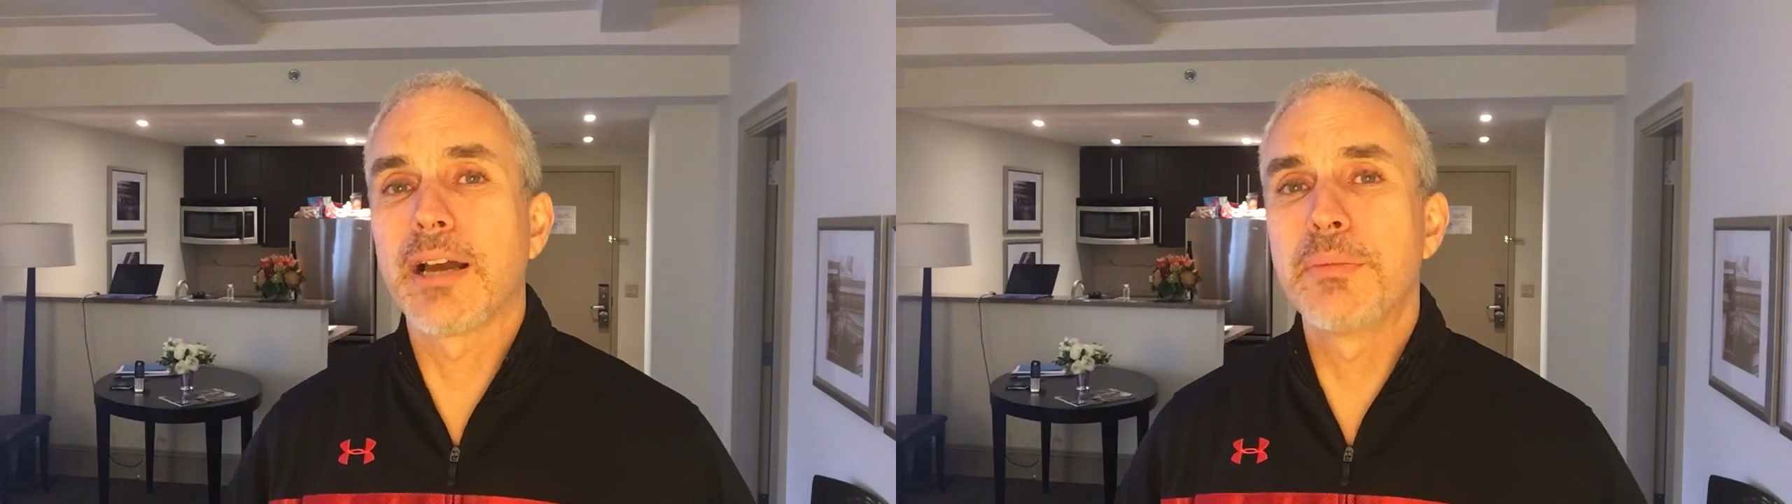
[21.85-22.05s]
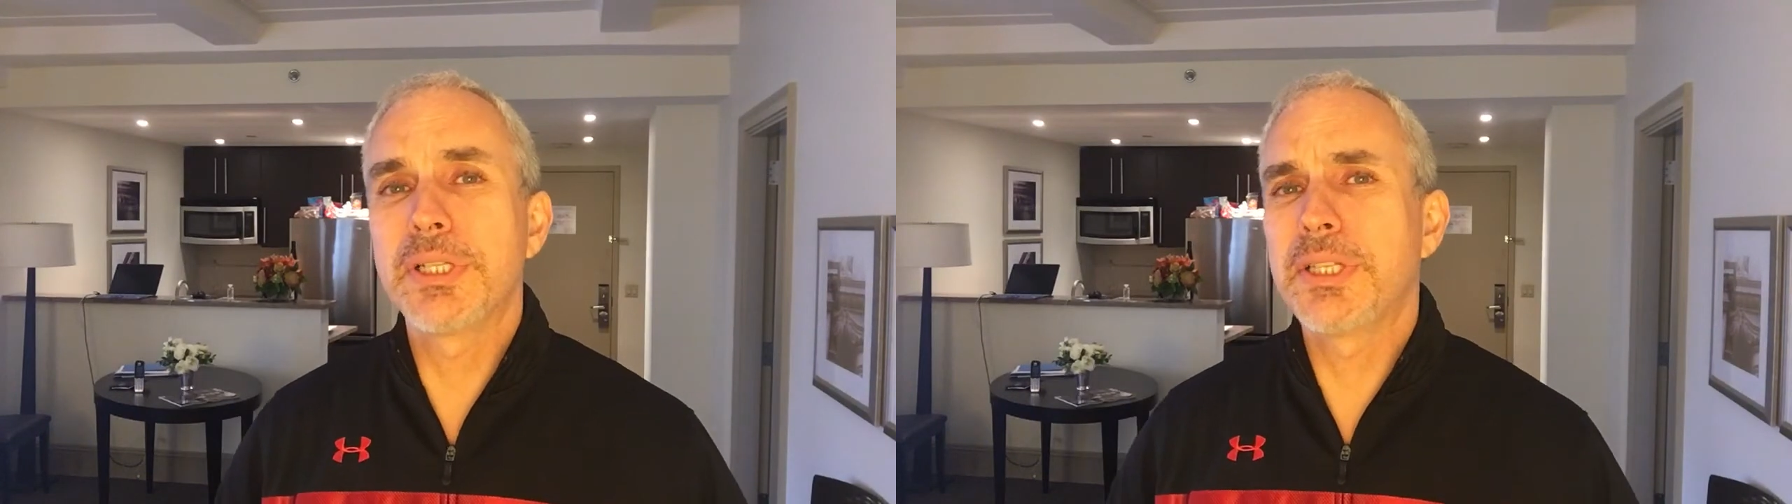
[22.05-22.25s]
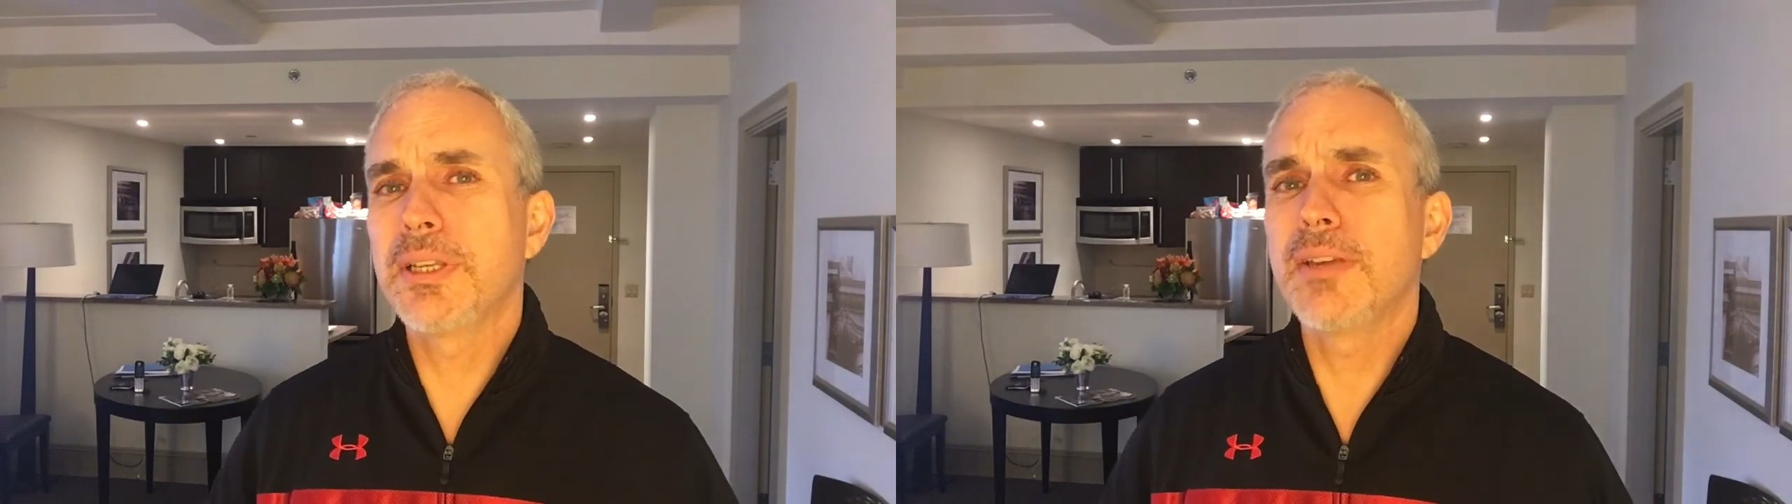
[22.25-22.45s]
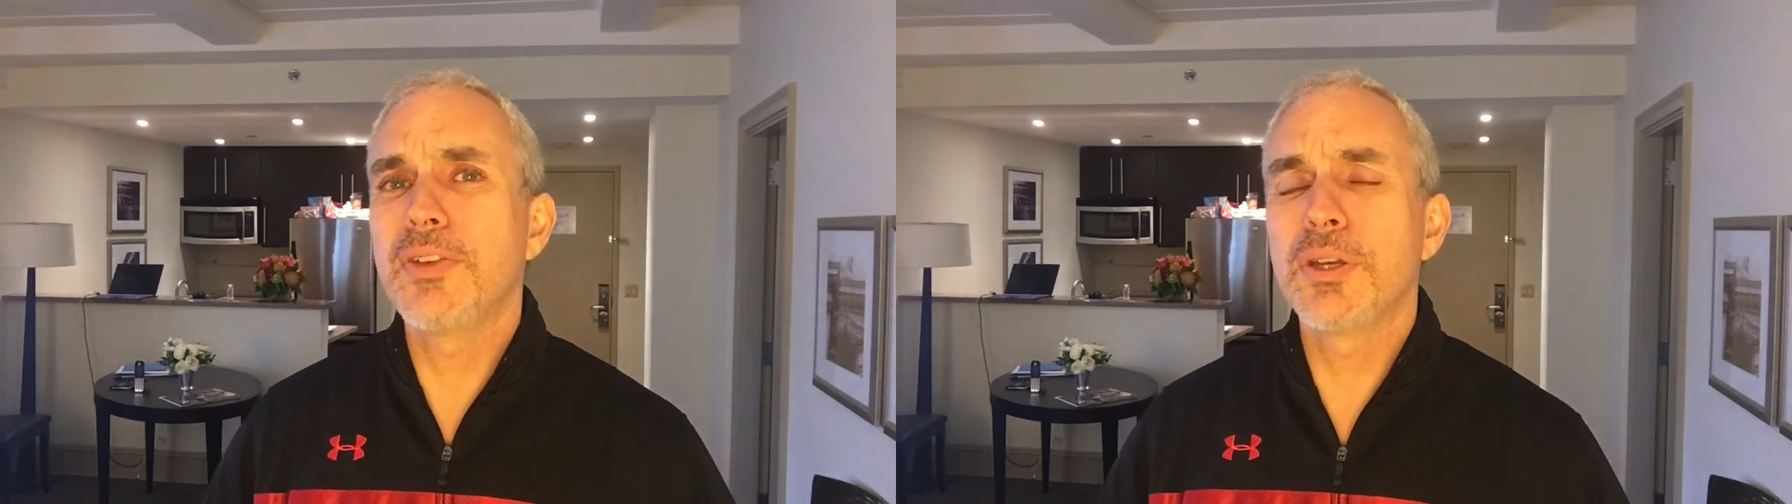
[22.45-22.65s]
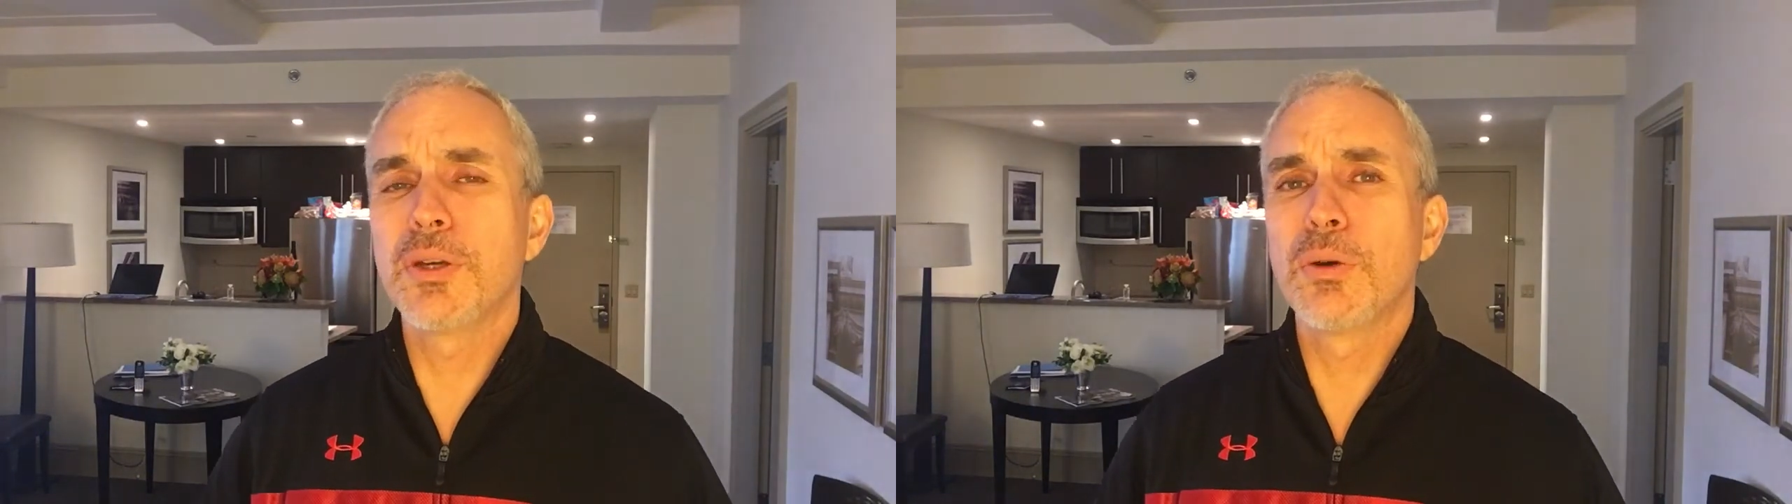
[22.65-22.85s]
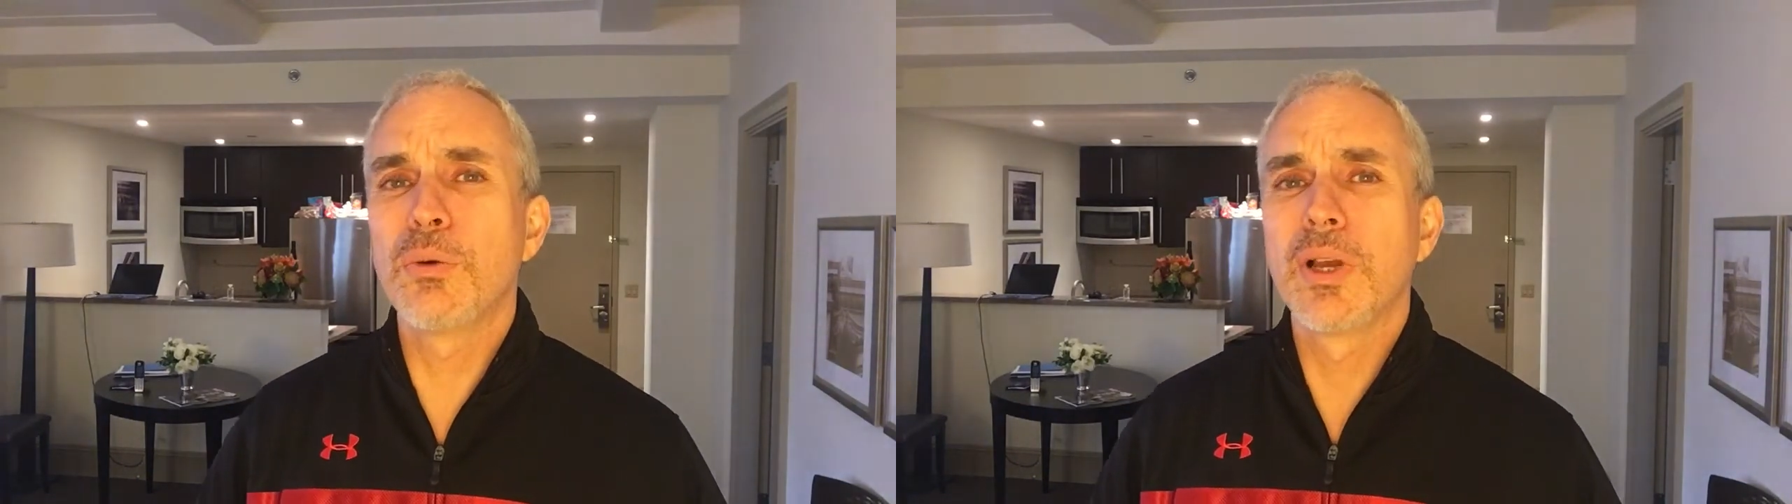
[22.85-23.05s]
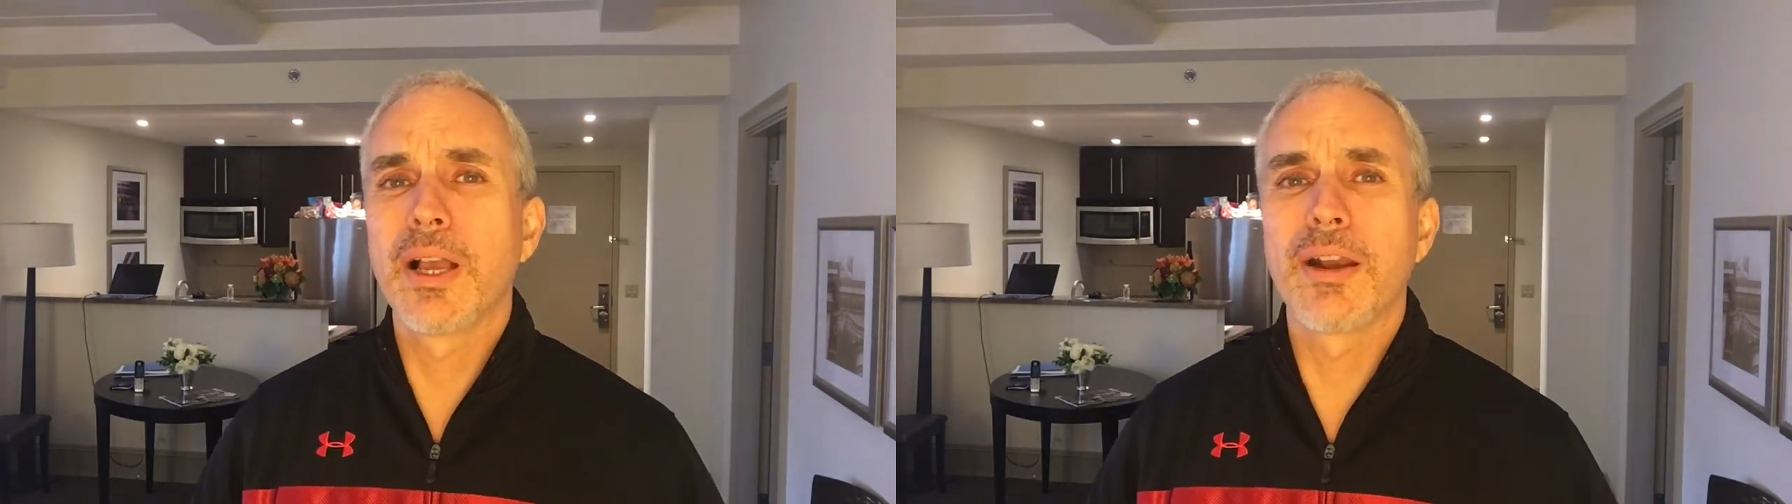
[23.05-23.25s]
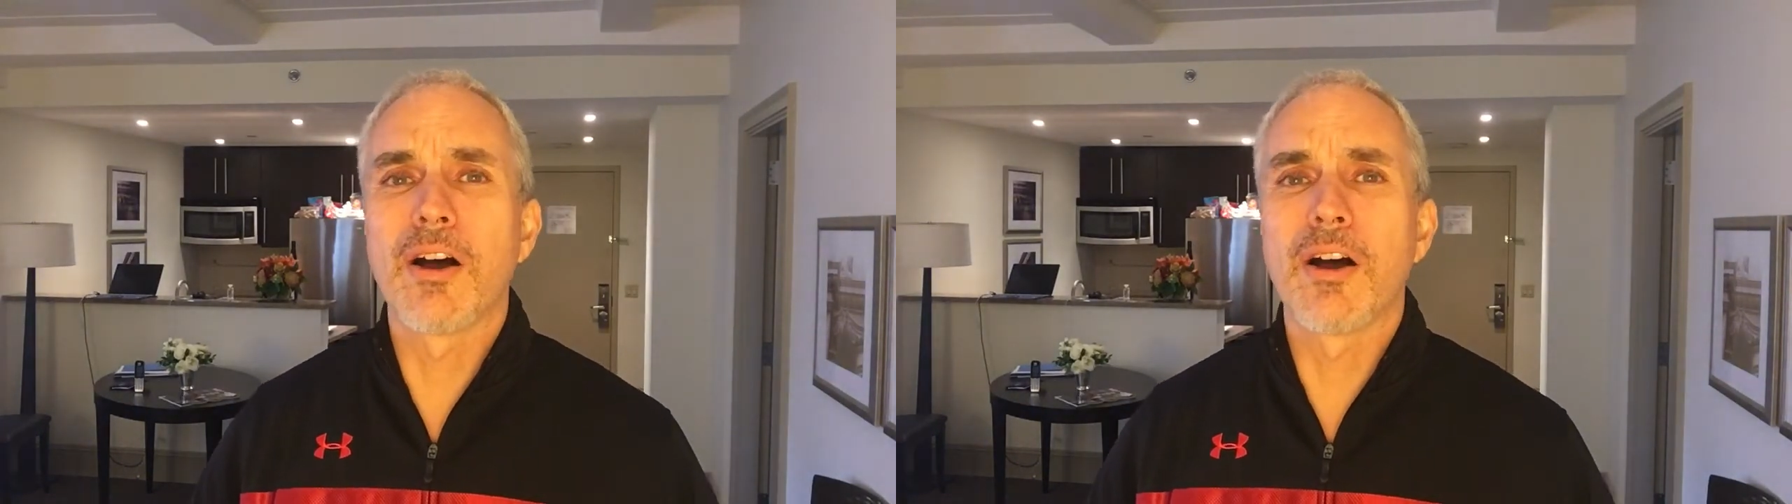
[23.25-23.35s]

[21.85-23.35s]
just to give you an